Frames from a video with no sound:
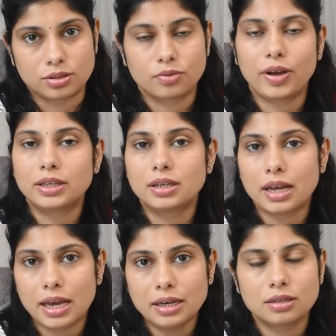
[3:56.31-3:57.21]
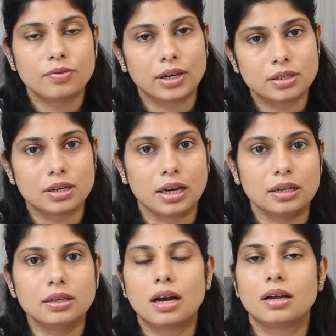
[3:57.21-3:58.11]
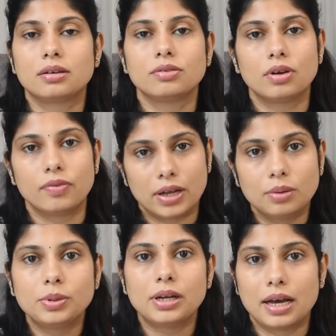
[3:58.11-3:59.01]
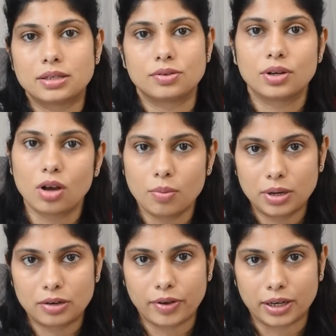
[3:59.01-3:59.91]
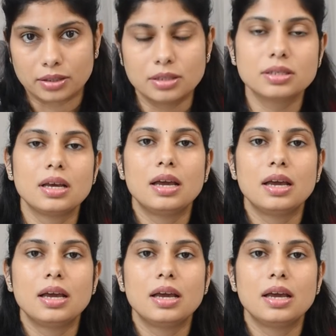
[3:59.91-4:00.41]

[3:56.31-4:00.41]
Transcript: So factor 8 and factor 9 are available as recombinant factors,